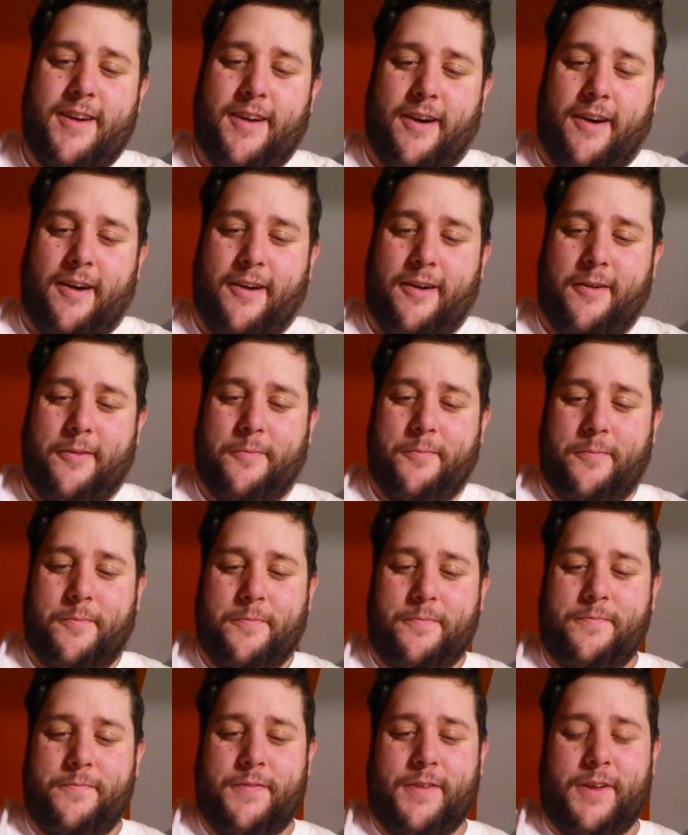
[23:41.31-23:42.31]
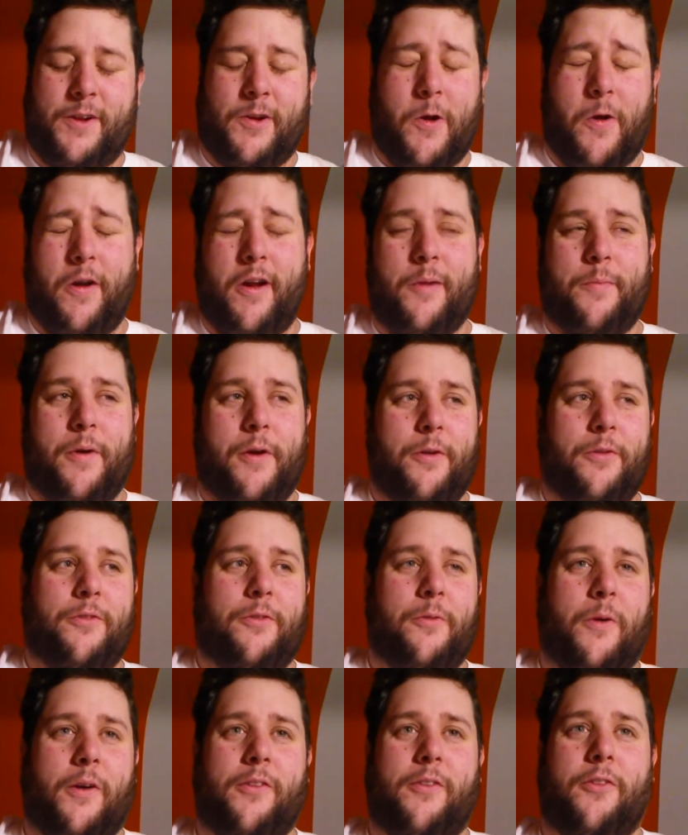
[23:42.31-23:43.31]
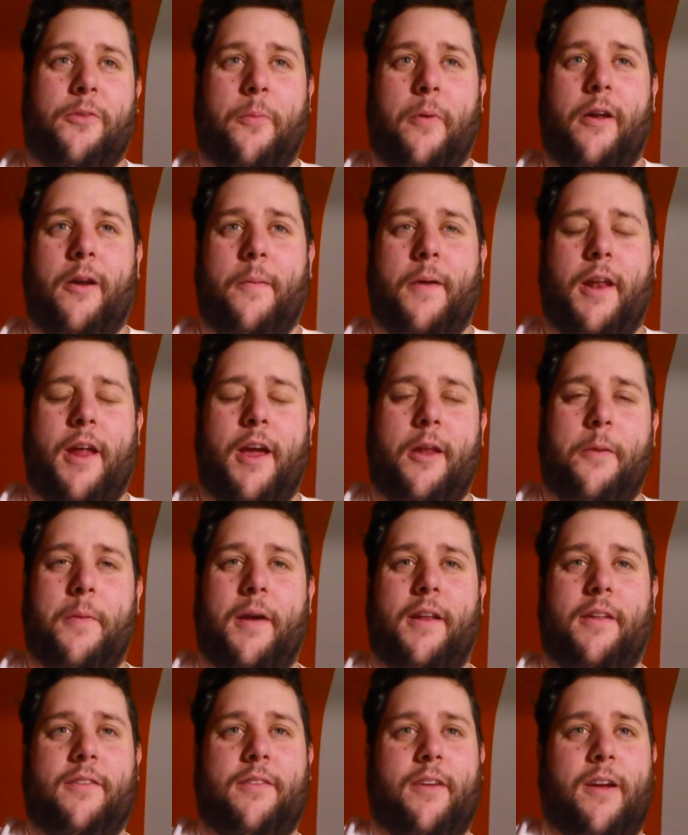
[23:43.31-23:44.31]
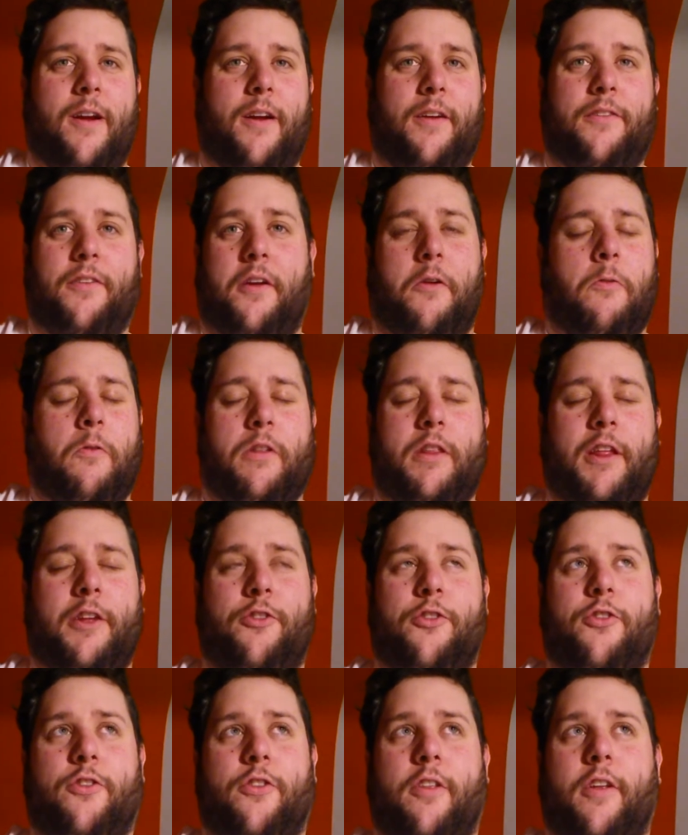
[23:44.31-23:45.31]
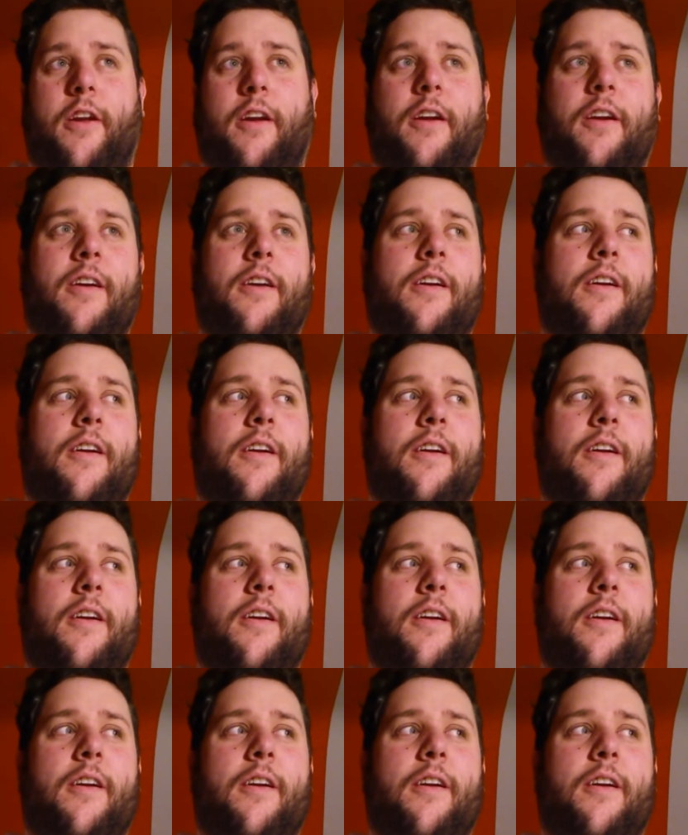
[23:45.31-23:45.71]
Growing up, I used to watch the Spider-Man animated series, like, religiously.